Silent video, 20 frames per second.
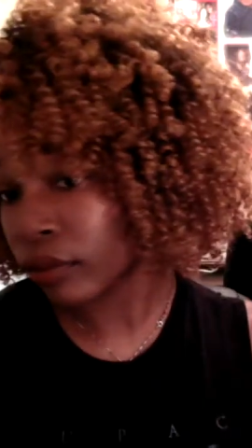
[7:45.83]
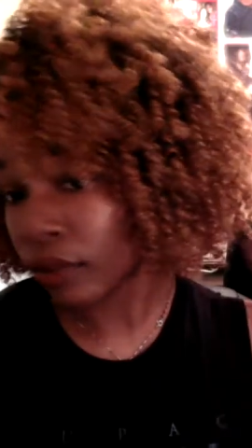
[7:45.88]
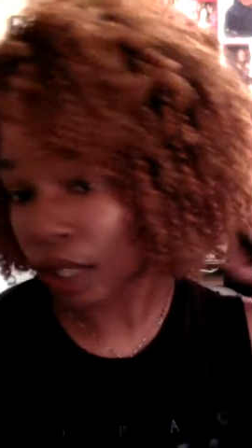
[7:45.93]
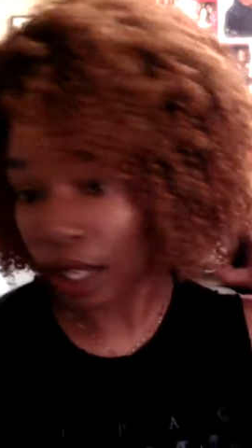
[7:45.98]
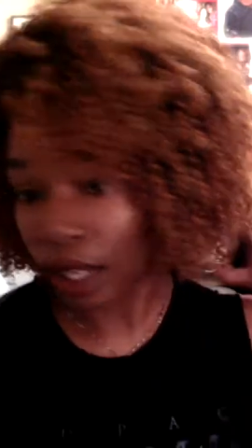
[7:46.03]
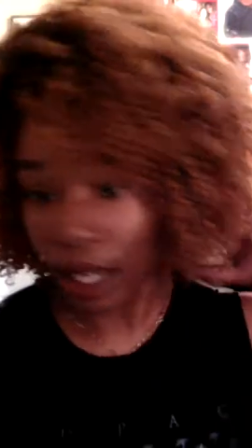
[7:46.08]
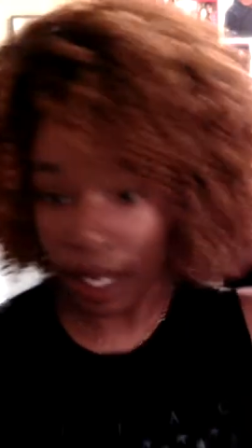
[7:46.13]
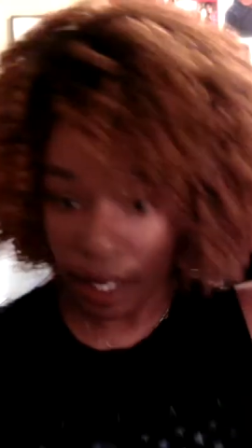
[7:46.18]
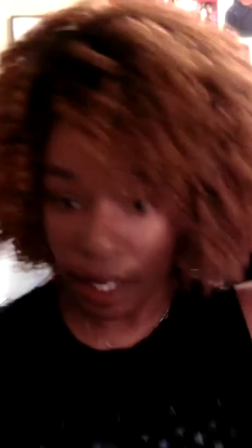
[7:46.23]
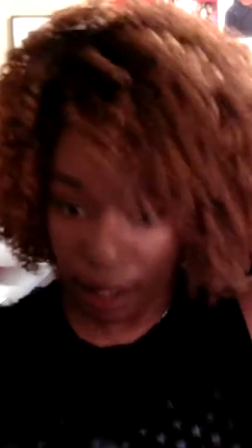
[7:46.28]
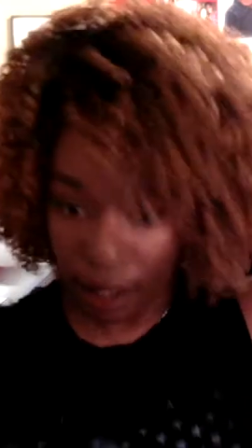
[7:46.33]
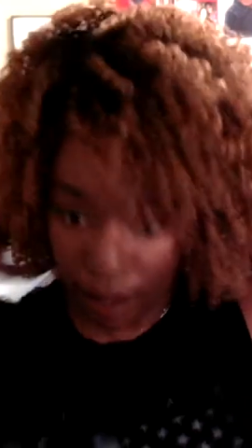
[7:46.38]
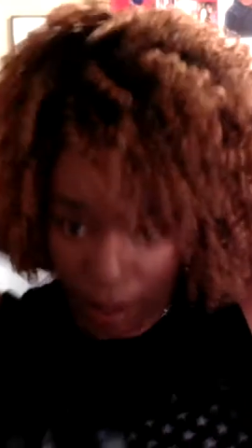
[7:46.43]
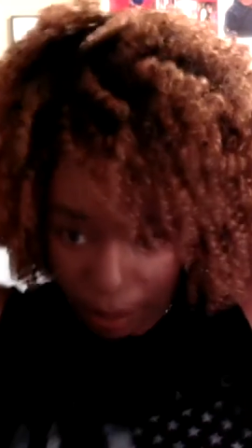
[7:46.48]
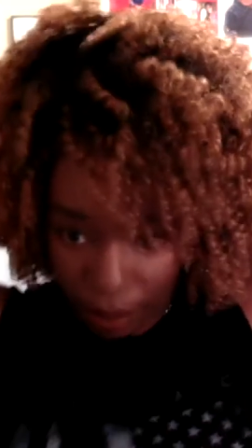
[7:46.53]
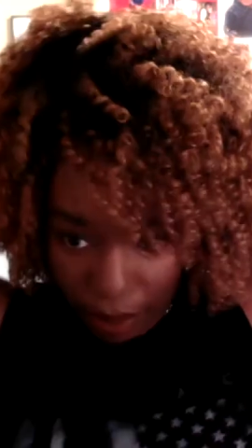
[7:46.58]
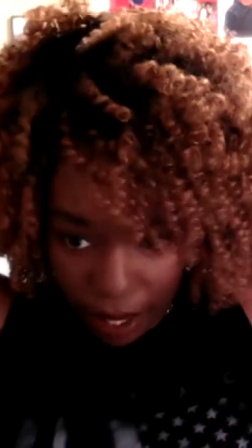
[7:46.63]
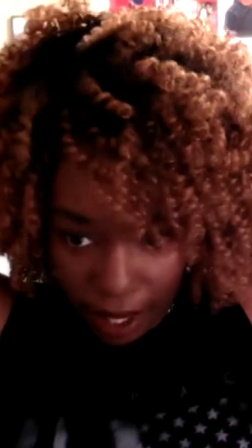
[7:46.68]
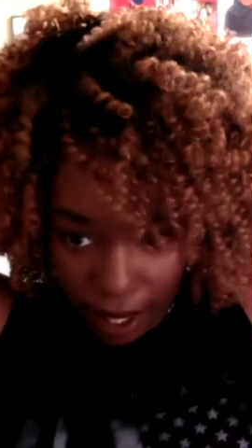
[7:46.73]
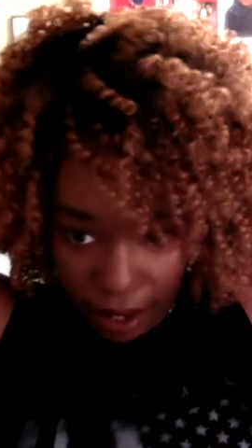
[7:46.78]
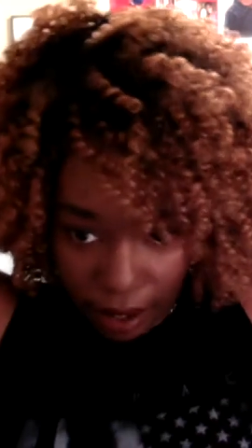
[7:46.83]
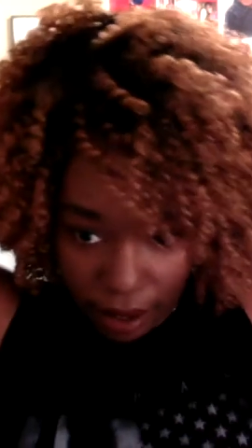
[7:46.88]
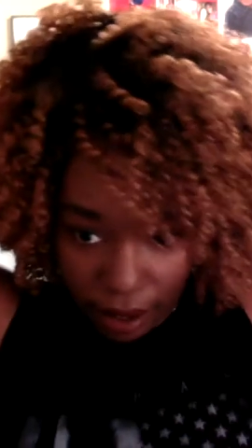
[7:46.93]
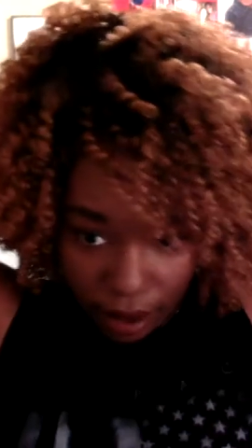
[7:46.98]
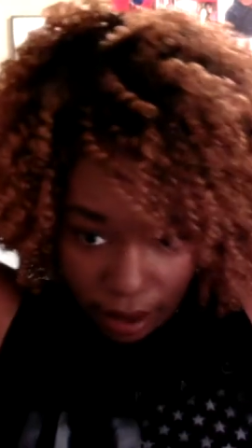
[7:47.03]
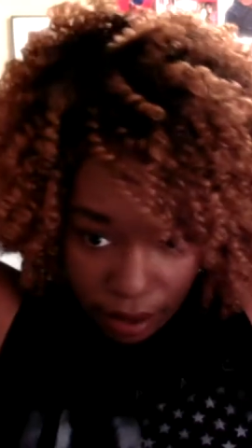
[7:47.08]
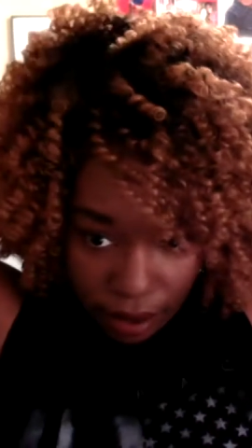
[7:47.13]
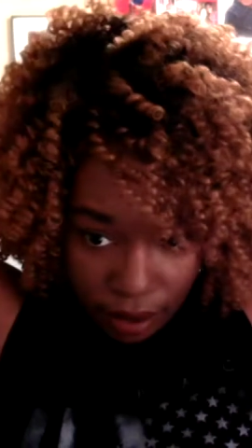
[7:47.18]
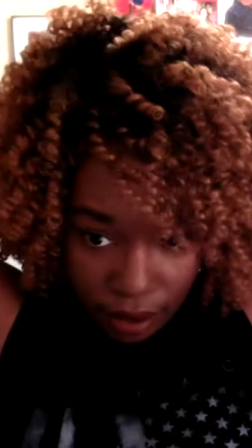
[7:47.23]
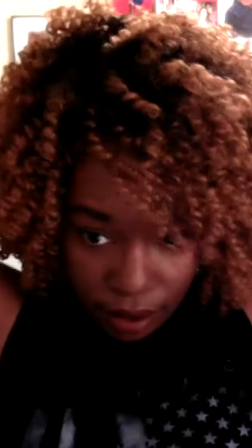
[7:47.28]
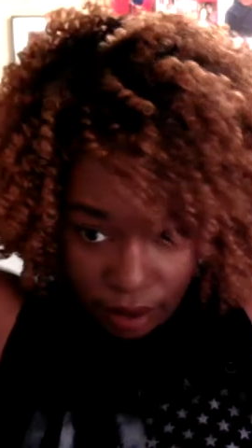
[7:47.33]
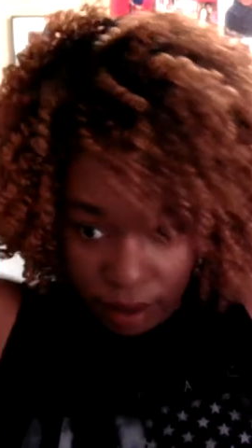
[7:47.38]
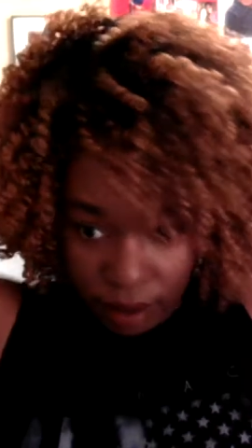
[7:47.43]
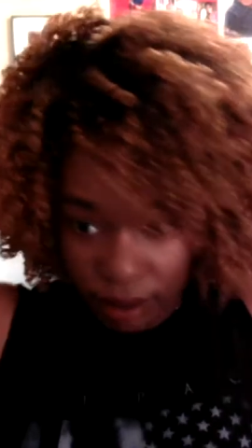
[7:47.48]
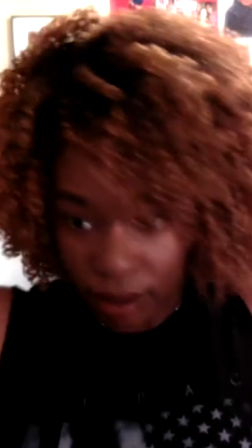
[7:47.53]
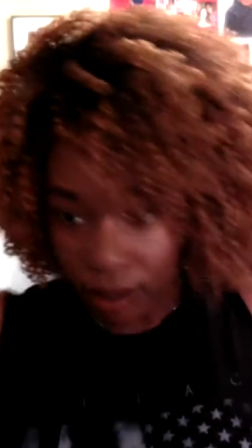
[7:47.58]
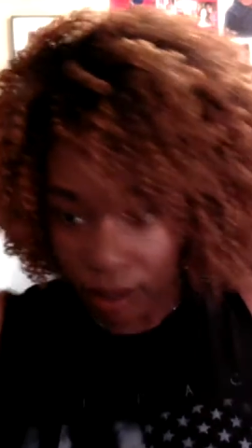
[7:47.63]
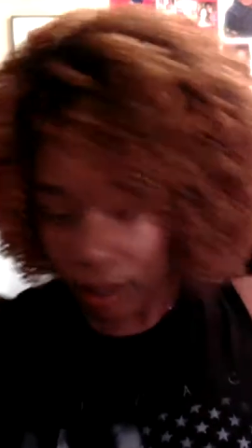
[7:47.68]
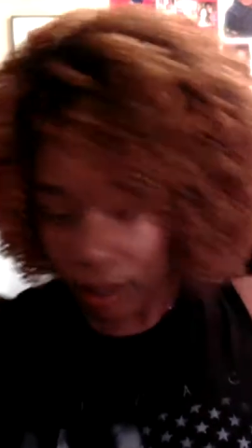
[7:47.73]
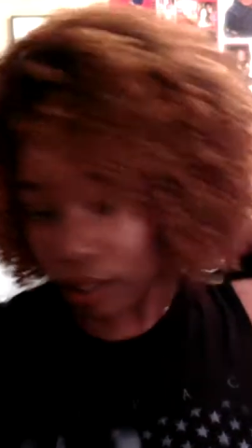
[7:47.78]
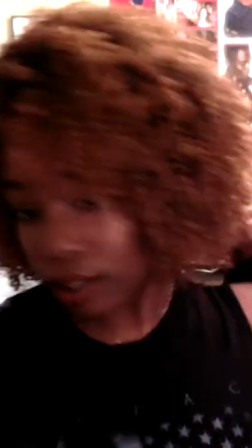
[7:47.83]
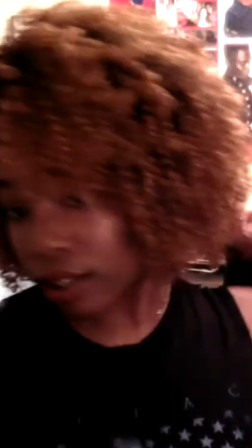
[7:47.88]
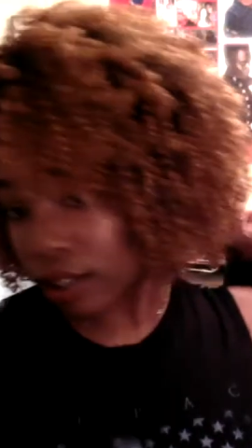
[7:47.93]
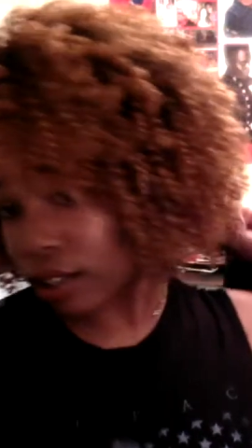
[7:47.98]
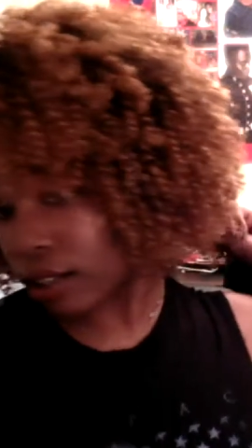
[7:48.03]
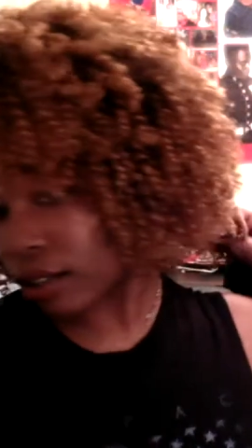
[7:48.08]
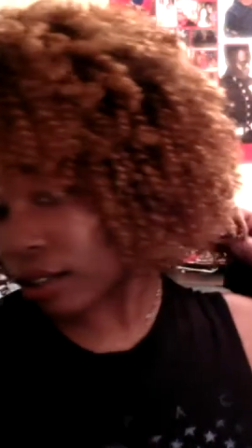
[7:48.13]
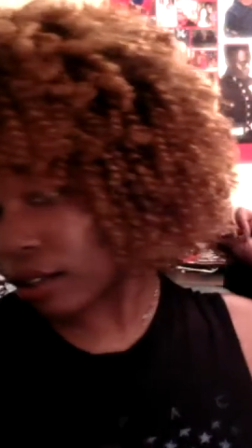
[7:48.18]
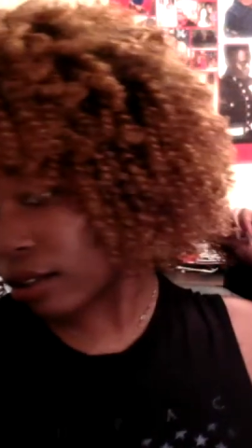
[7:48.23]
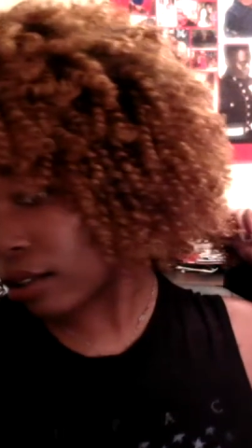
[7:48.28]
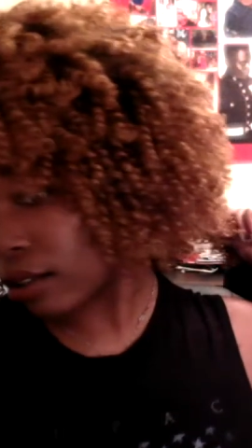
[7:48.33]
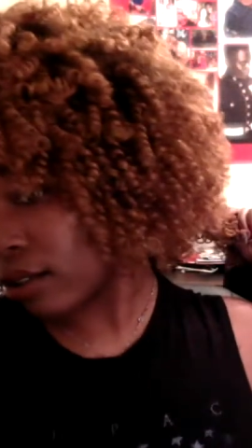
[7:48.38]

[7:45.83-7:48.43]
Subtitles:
and the back here.